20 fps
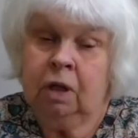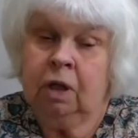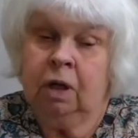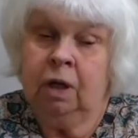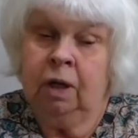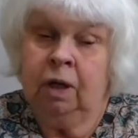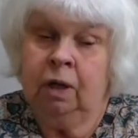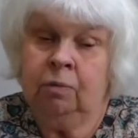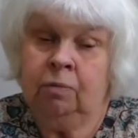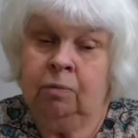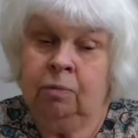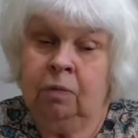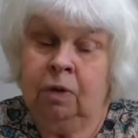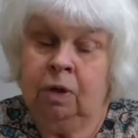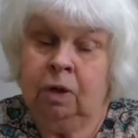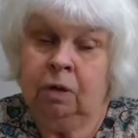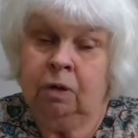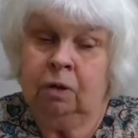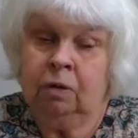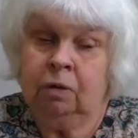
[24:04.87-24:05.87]

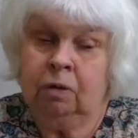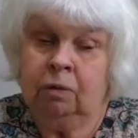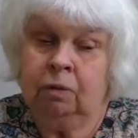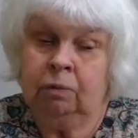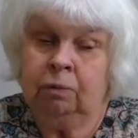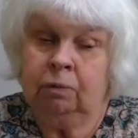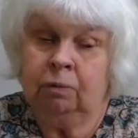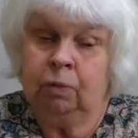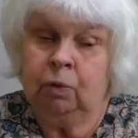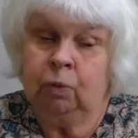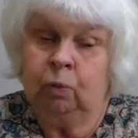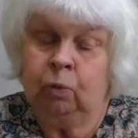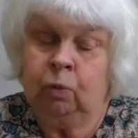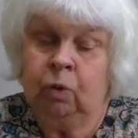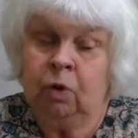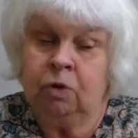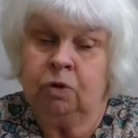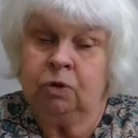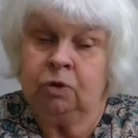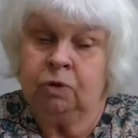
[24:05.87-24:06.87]
But
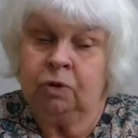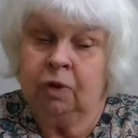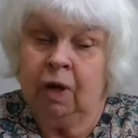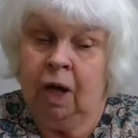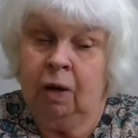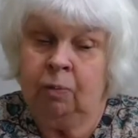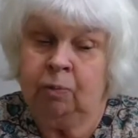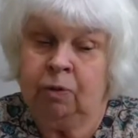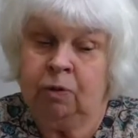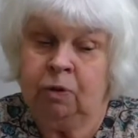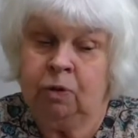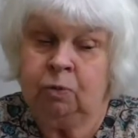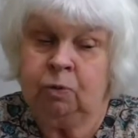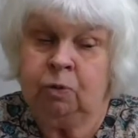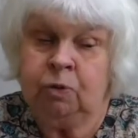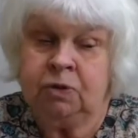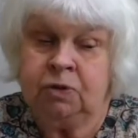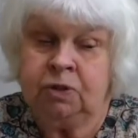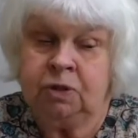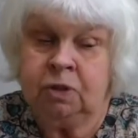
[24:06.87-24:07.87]
what happened
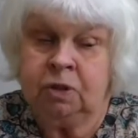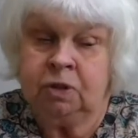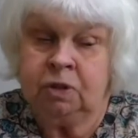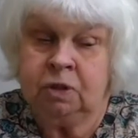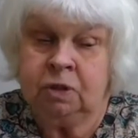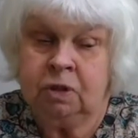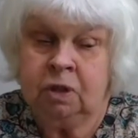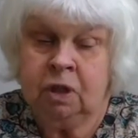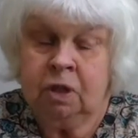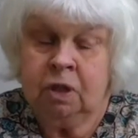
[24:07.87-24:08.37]
was that